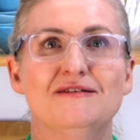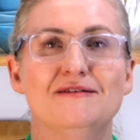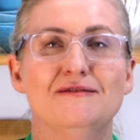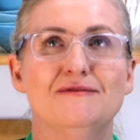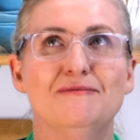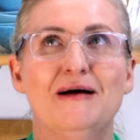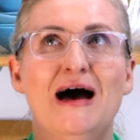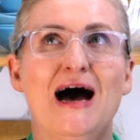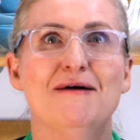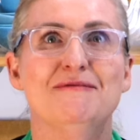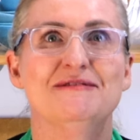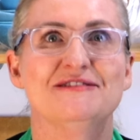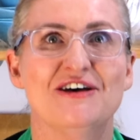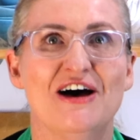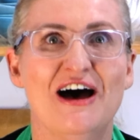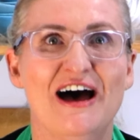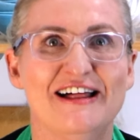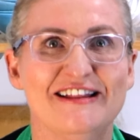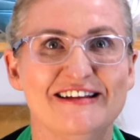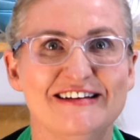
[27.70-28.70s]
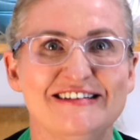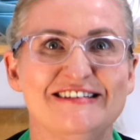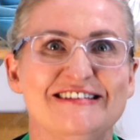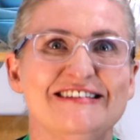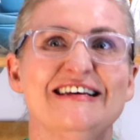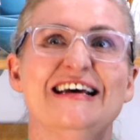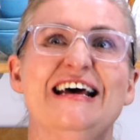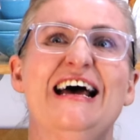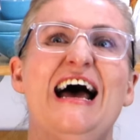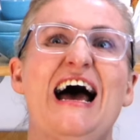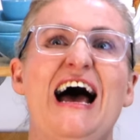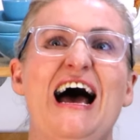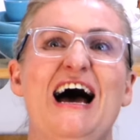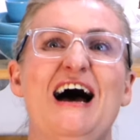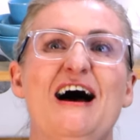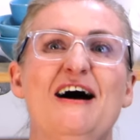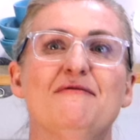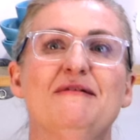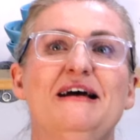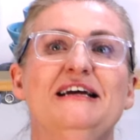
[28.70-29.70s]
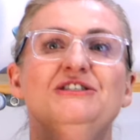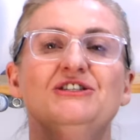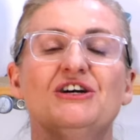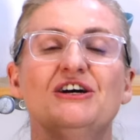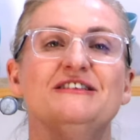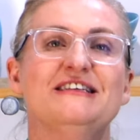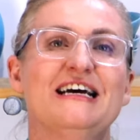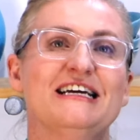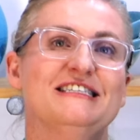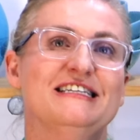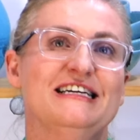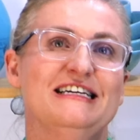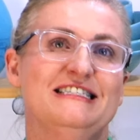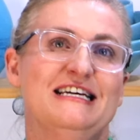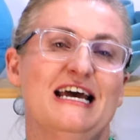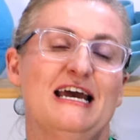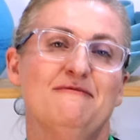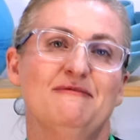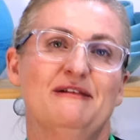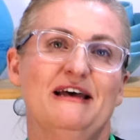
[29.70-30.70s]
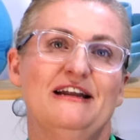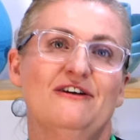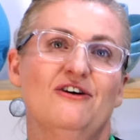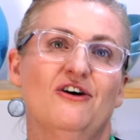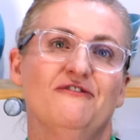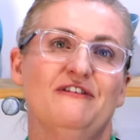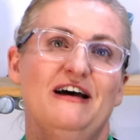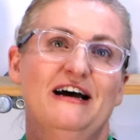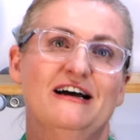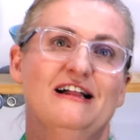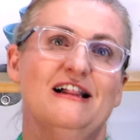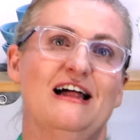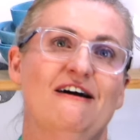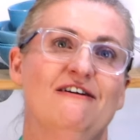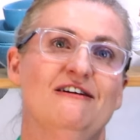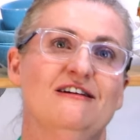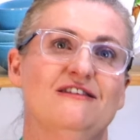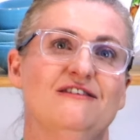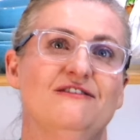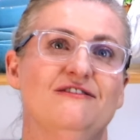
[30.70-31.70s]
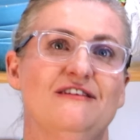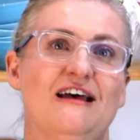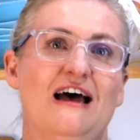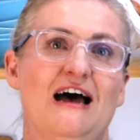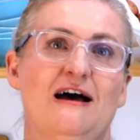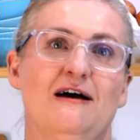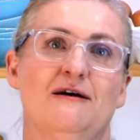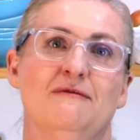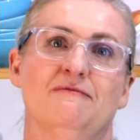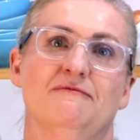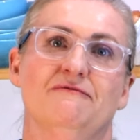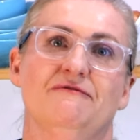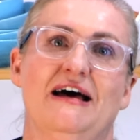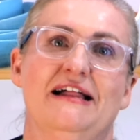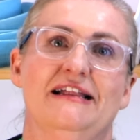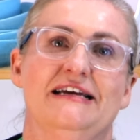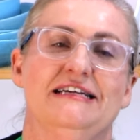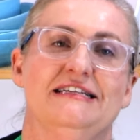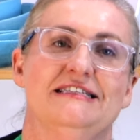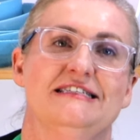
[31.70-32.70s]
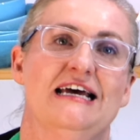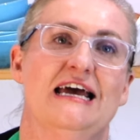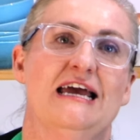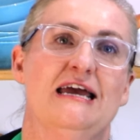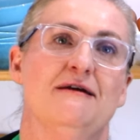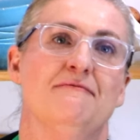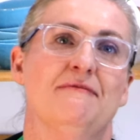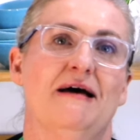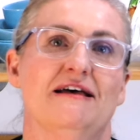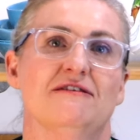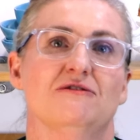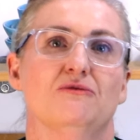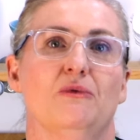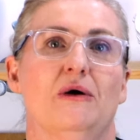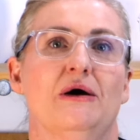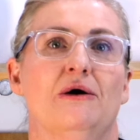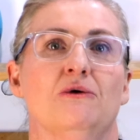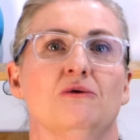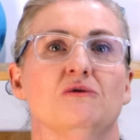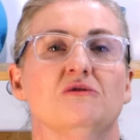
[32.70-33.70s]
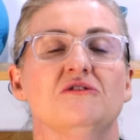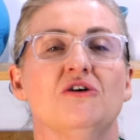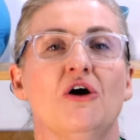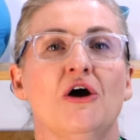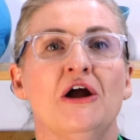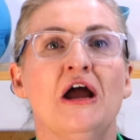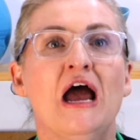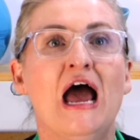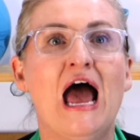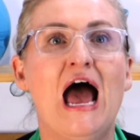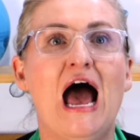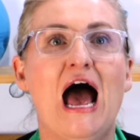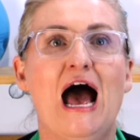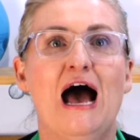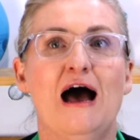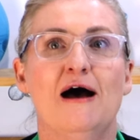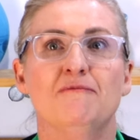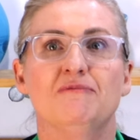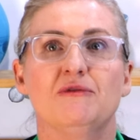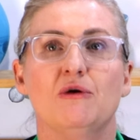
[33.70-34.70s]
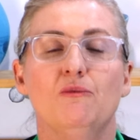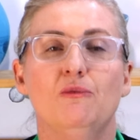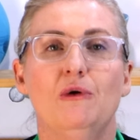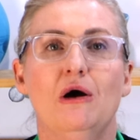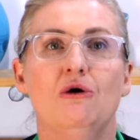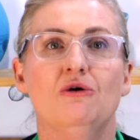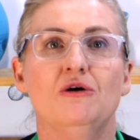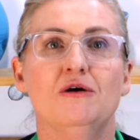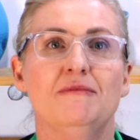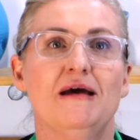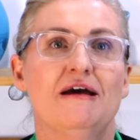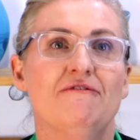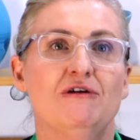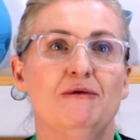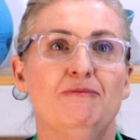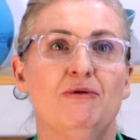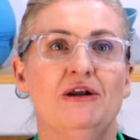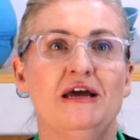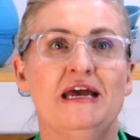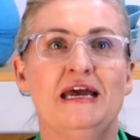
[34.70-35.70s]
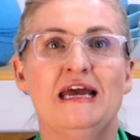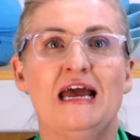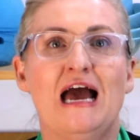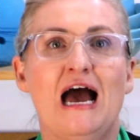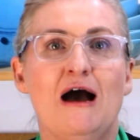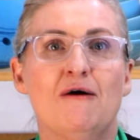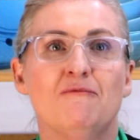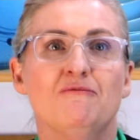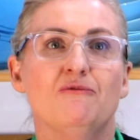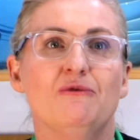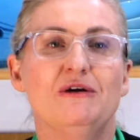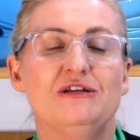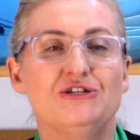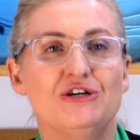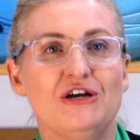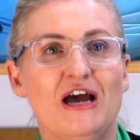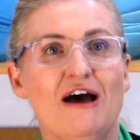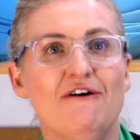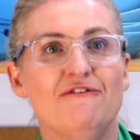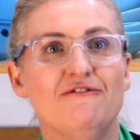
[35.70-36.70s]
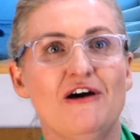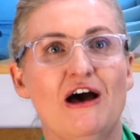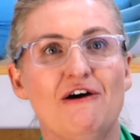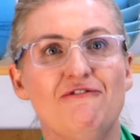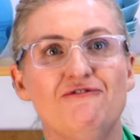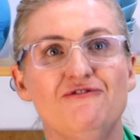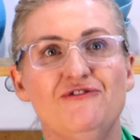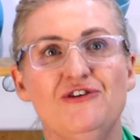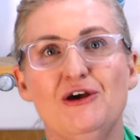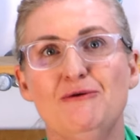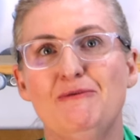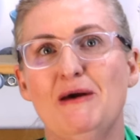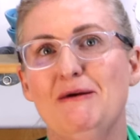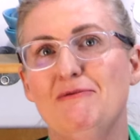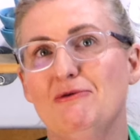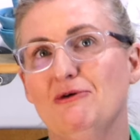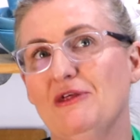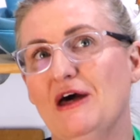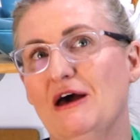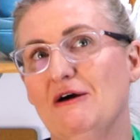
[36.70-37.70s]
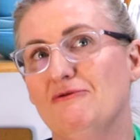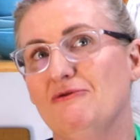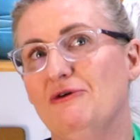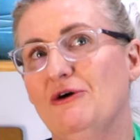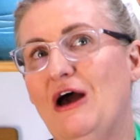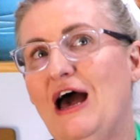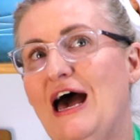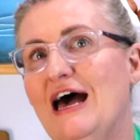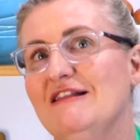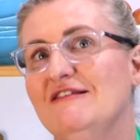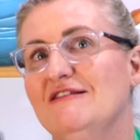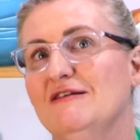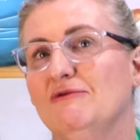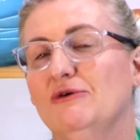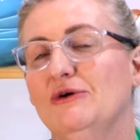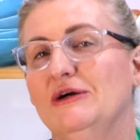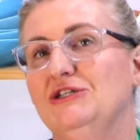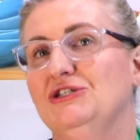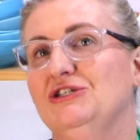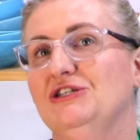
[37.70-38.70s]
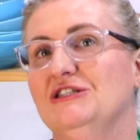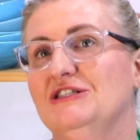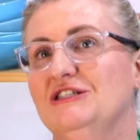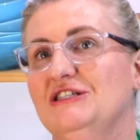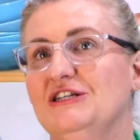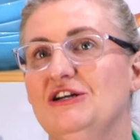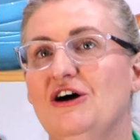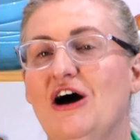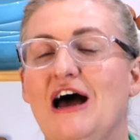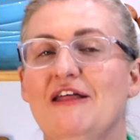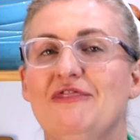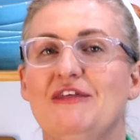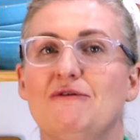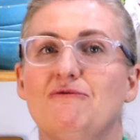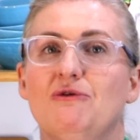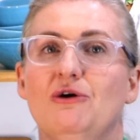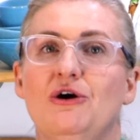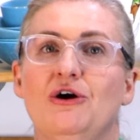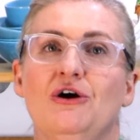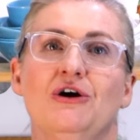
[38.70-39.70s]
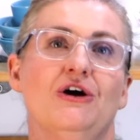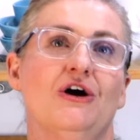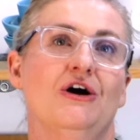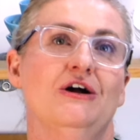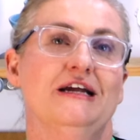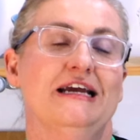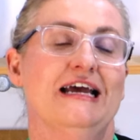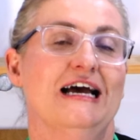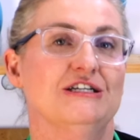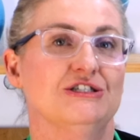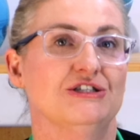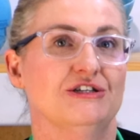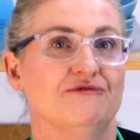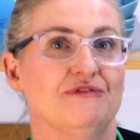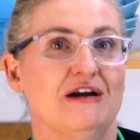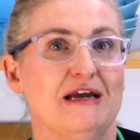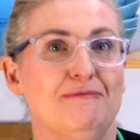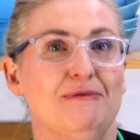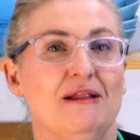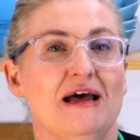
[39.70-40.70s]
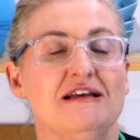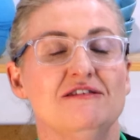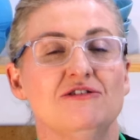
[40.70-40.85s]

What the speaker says: Palmer's Island. And Joe's actually a team leader of our Clarence Valley team as well. So welcome everybody. We do have a few people that had some questions tonight that were going to catch the replay.